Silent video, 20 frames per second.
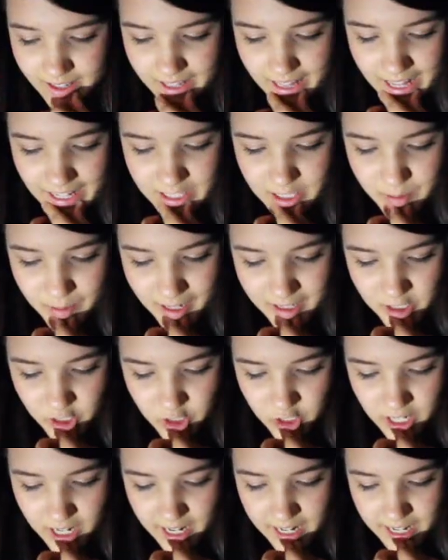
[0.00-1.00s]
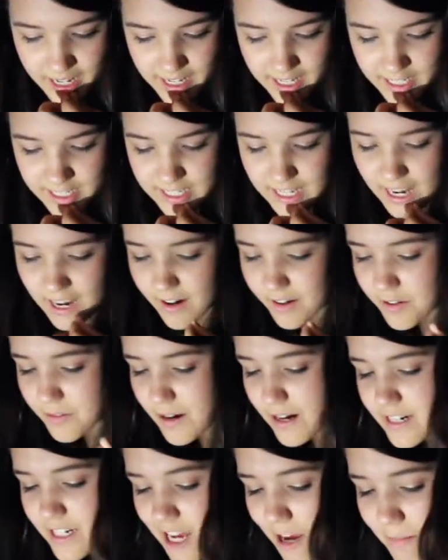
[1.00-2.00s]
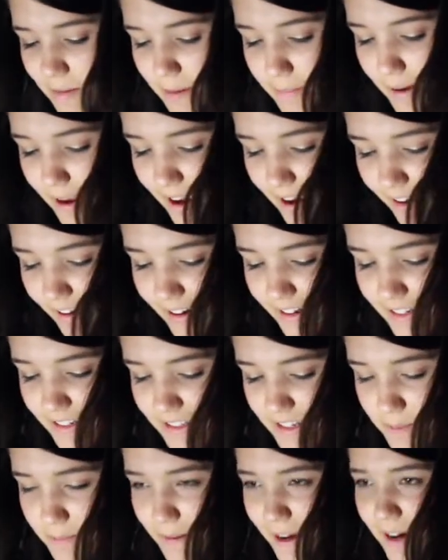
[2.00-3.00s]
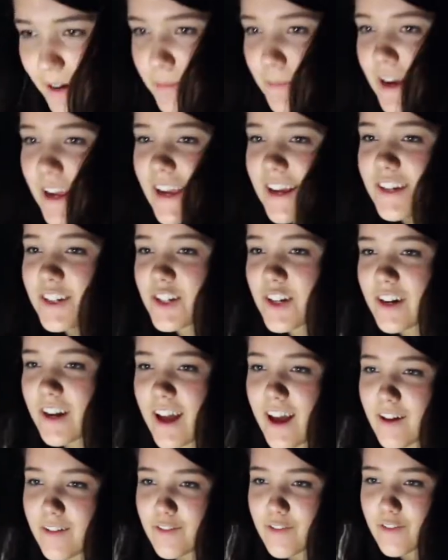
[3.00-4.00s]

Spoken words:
The last question is, how do I tell my parents about my internet